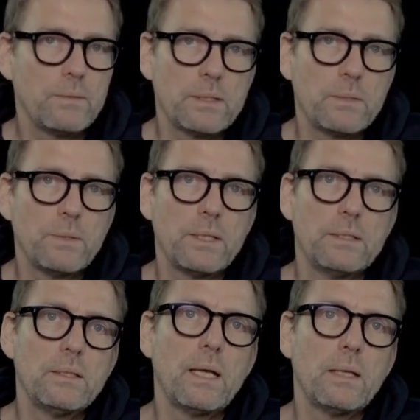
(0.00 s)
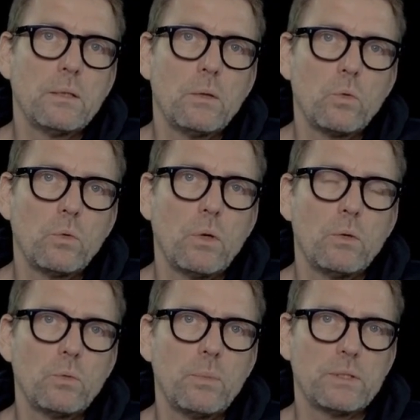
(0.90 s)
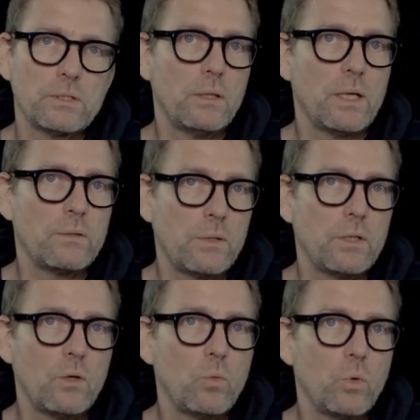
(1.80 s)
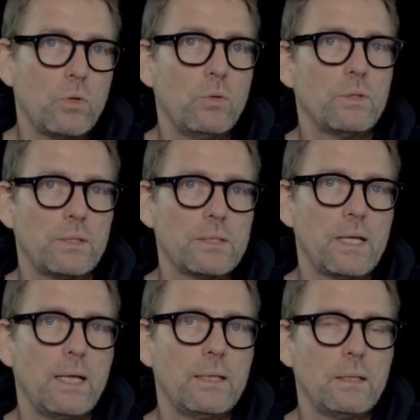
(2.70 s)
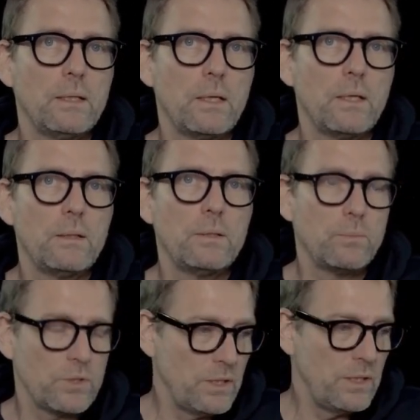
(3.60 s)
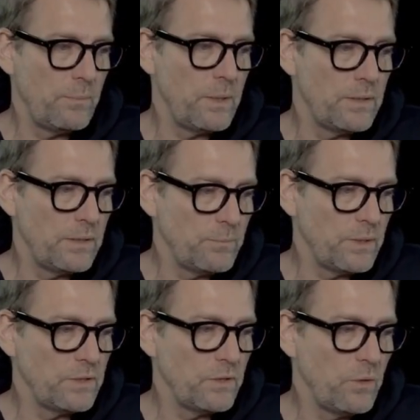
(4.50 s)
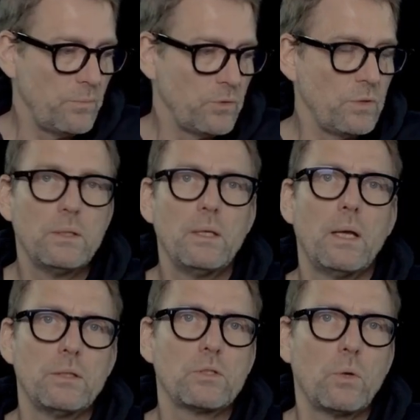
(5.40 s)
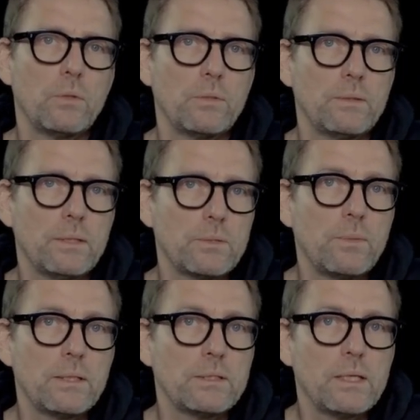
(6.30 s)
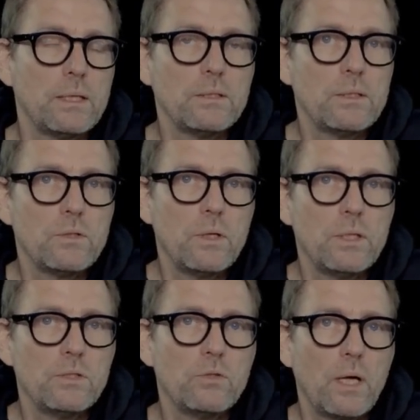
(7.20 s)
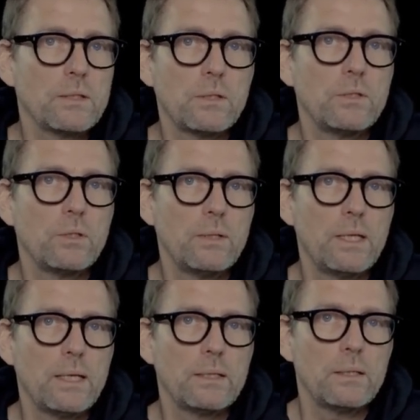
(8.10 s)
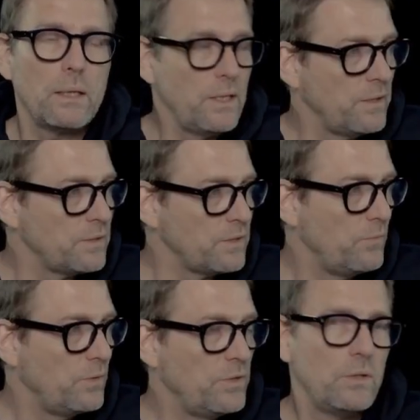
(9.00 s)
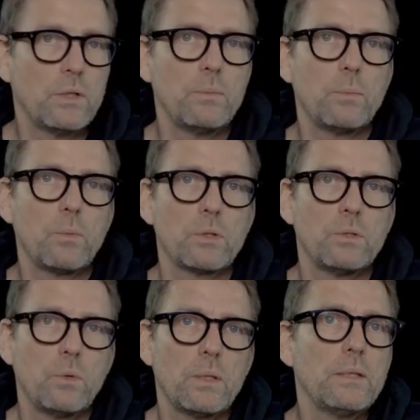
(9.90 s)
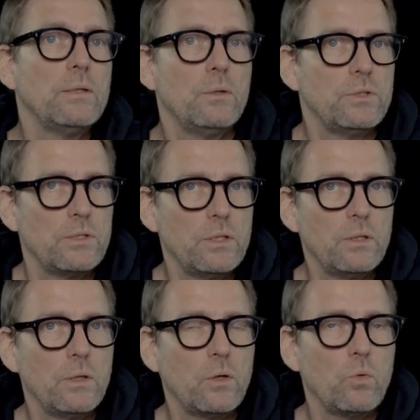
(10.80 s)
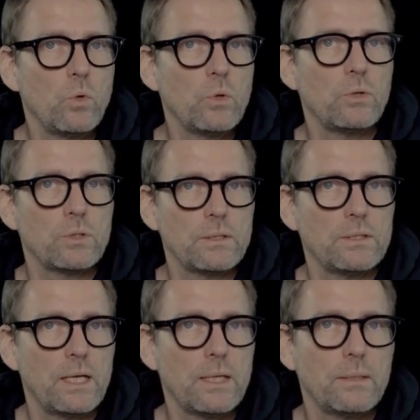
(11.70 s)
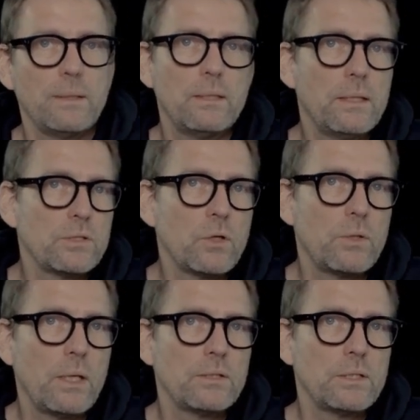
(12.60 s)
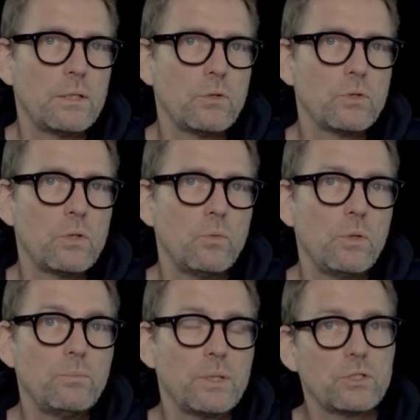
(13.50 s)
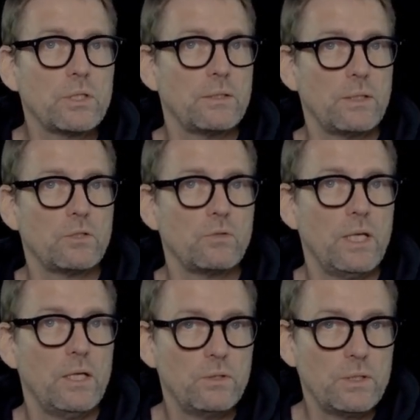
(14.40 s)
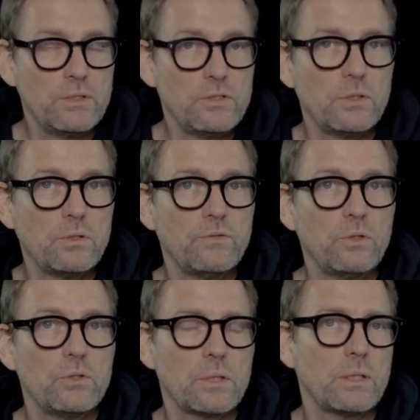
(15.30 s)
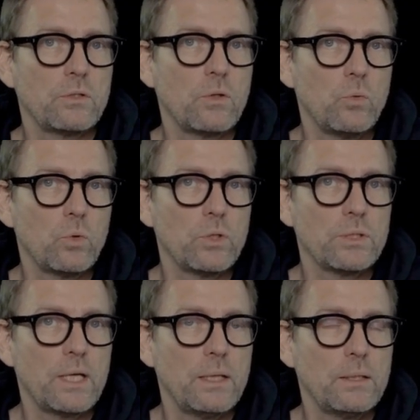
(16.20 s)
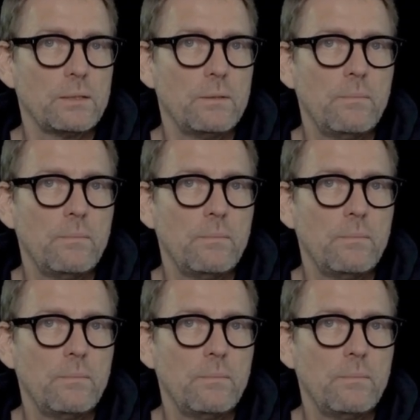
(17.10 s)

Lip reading: This means that, although you may still have a little water in the tank, the machine might simply stop during the last shot. This means that it does not extract until the end. This would certainly be possible, as there is still a little water in the tank. In this context, it is also worth mentioning that you cannot insert a filter into the water tank.